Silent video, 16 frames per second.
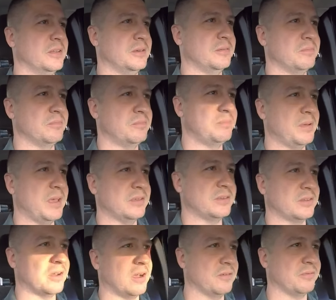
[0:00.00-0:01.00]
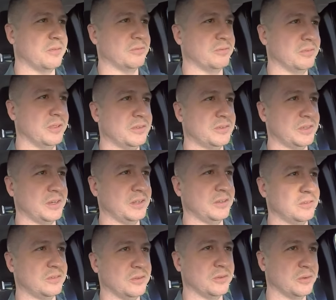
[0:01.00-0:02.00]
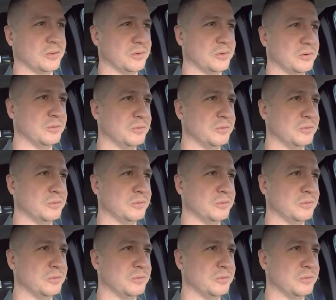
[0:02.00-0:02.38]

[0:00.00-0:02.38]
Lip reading: and based off of listening to